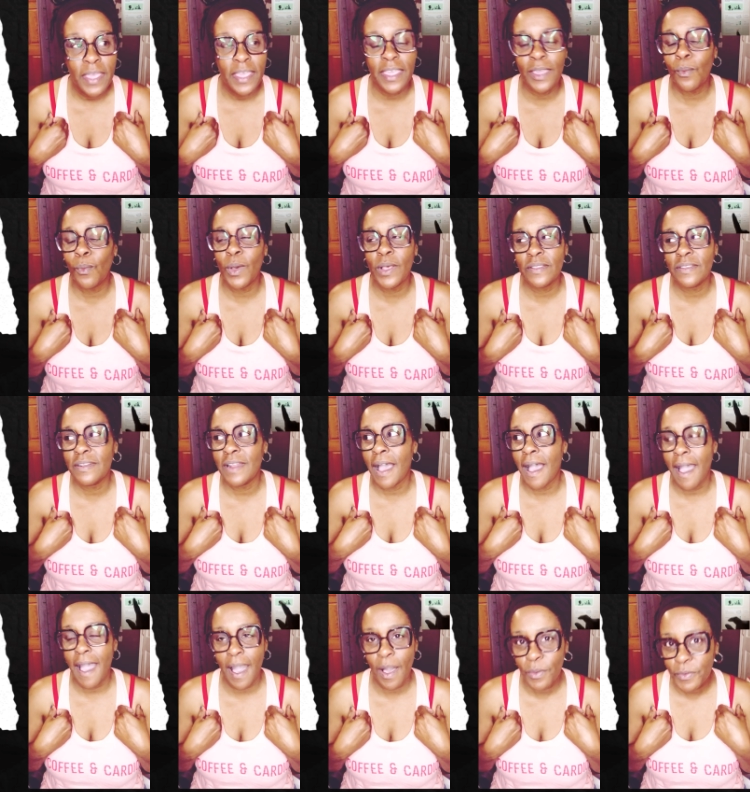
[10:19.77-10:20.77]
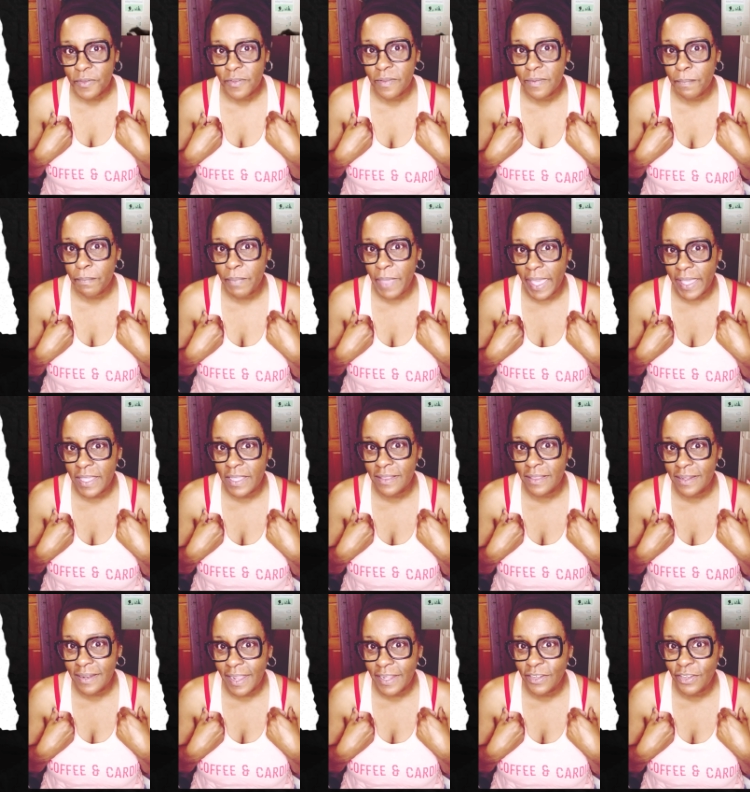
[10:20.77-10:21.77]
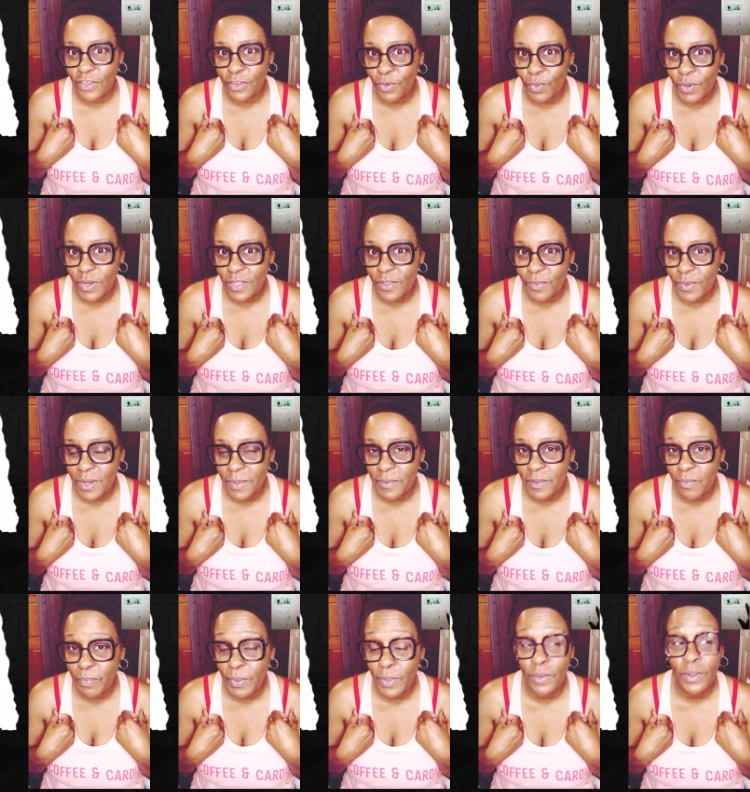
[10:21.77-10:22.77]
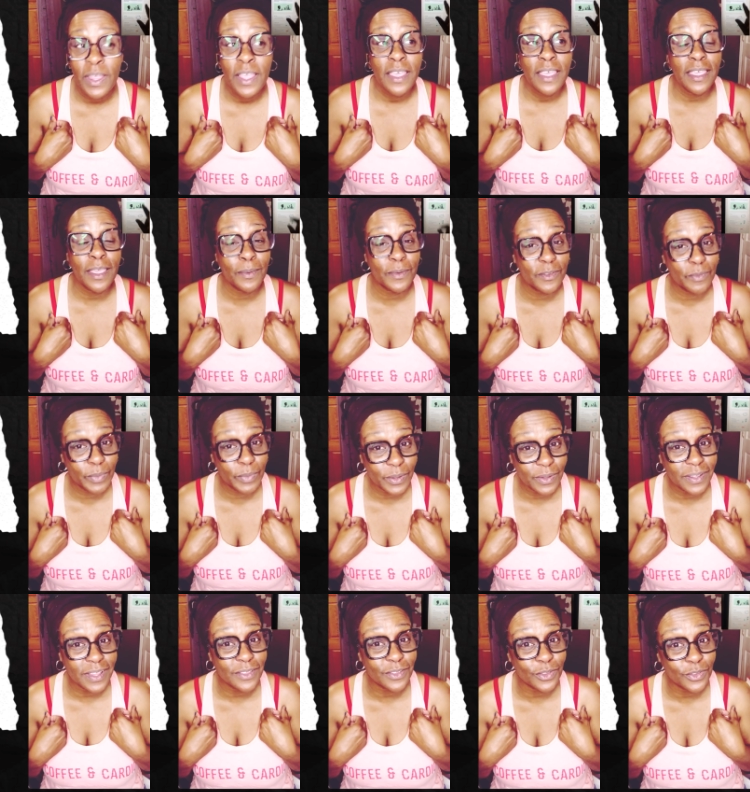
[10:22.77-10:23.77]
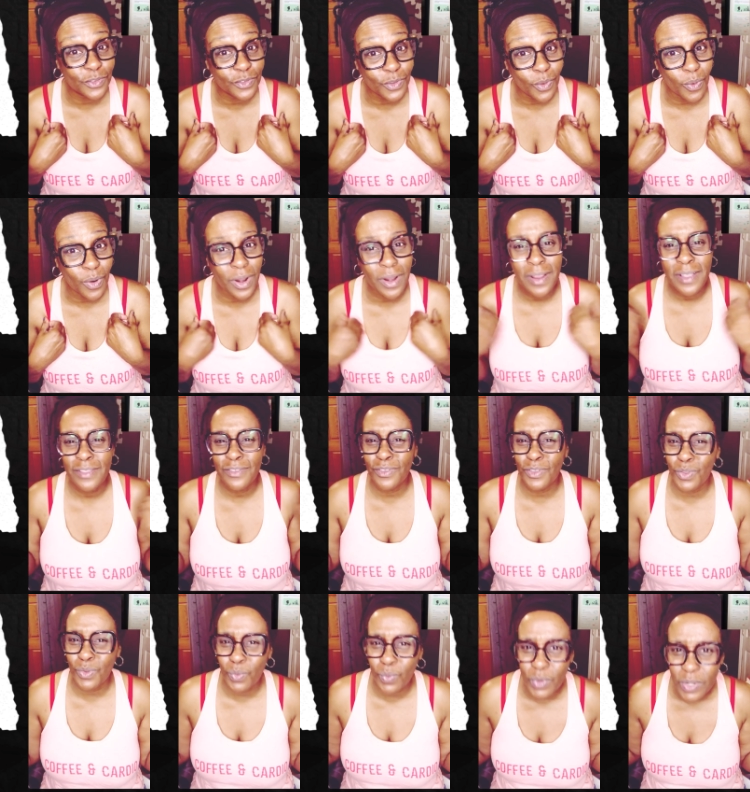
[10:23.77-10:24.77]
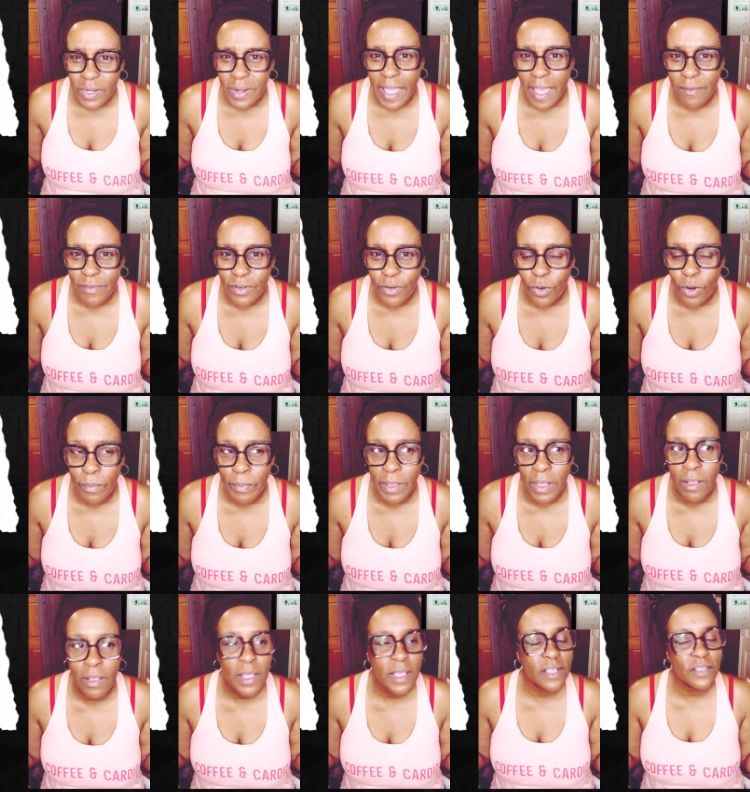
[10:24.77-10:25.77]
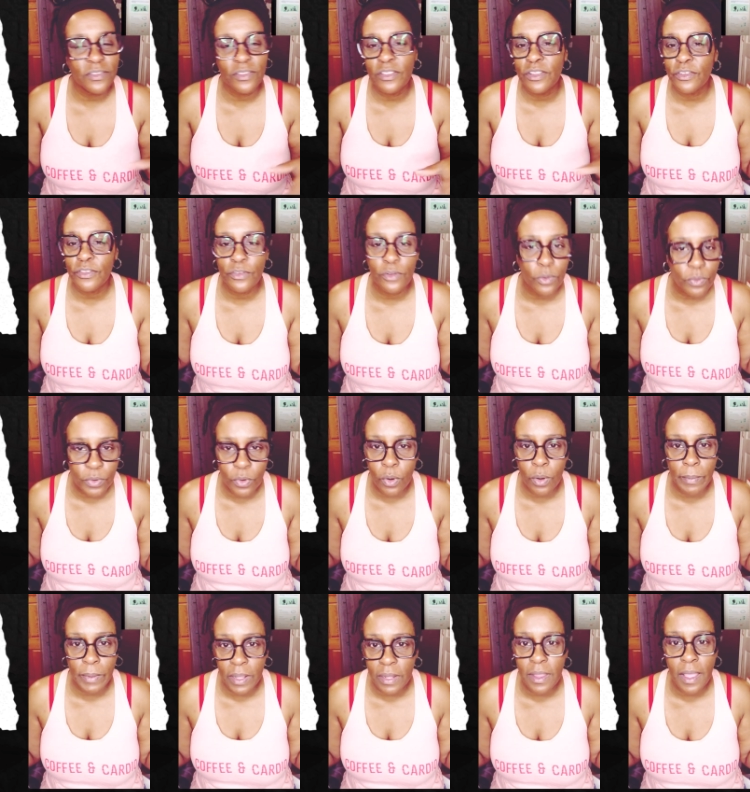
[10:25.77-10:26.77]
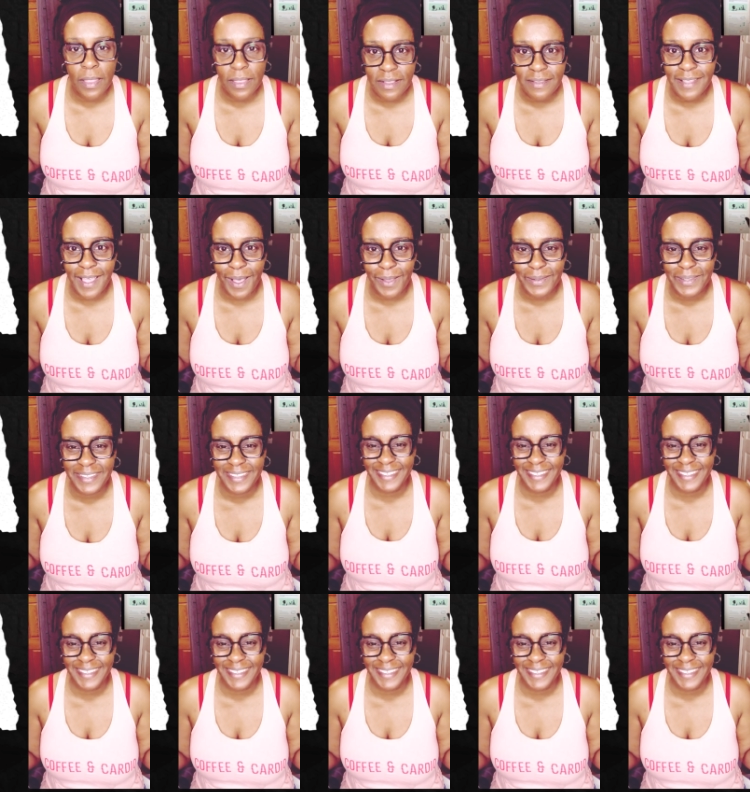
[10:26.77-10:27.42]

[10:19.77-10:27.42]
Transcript: it wasn't a house back in the 1920s when it was built. It was built as a store, so you wouldn't have a doorbell, so there's no doorbell on this house.